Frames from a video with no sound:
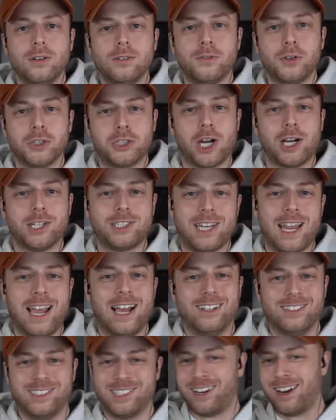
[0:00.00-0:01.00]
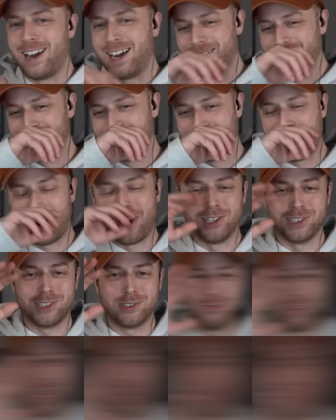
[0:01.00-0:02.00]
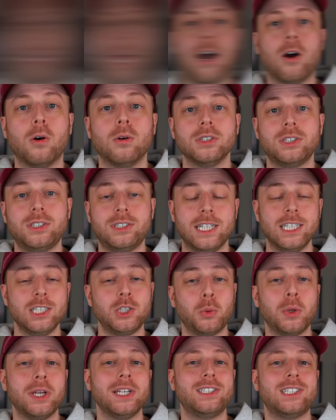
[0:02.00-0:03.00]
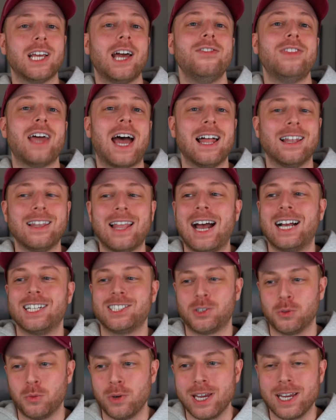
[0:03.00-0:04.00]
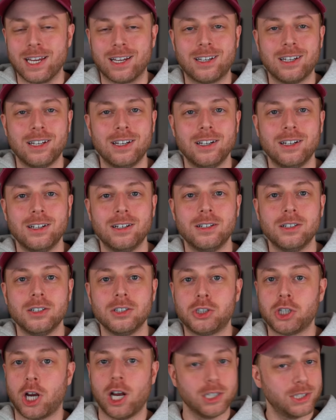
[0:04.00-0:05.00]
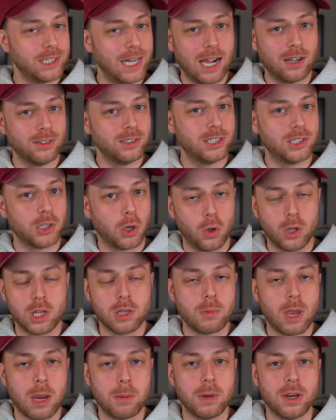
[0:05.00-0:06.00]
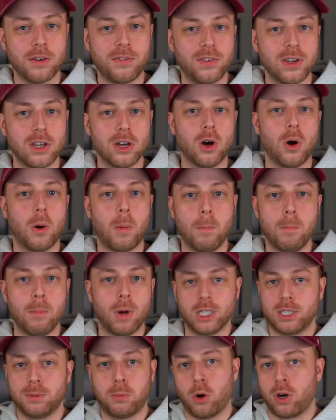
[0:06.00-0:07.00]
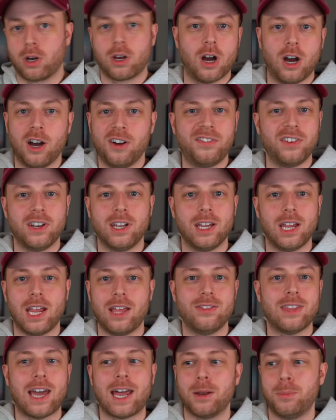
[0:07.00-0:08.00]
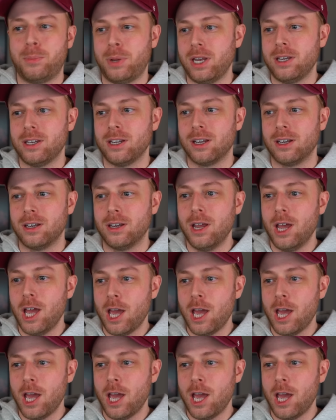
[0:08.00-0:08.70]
for Josh Downs. All right, pause, wait. Now, since we said that last week, Josh Downs has only made me feel much more confident in that opinion